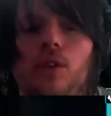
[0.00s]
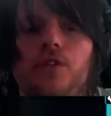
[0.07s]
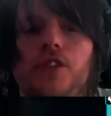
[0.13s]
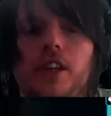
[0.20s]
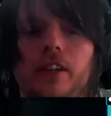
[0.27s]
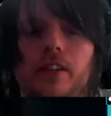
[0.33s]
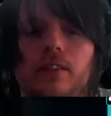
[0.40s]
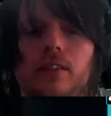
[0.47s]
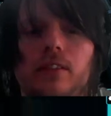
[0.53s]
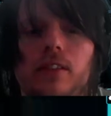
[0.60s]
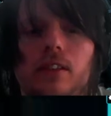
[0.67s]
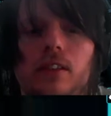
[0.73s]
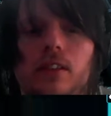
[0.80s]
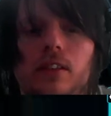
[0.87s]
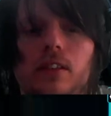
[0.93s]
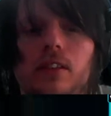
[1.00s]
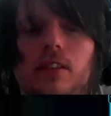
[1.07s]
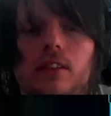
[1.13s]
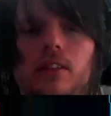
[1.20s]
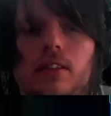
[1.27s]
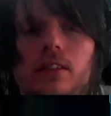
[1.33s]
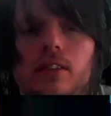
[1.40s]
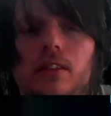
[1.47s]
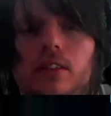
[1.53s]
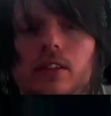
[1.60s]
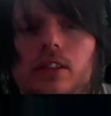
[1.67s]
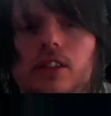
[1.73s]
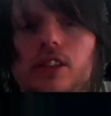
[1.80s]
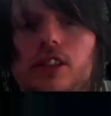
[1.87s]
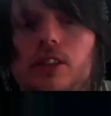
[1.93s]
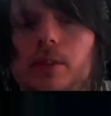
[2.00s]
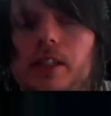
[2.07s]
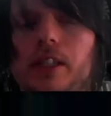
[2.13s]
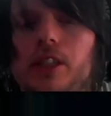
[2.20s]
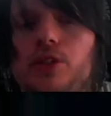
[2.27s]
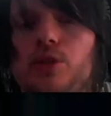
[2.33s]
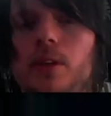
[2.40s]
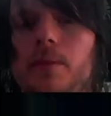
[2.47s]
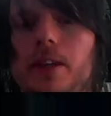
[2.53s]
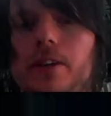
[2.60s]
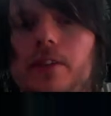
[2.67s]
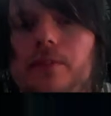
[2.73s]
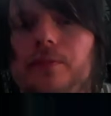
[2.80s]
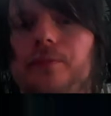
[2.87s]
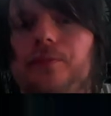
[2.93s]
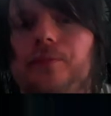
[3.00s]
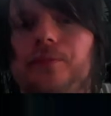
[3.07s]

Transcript: Ophiel. So we're going to tribute.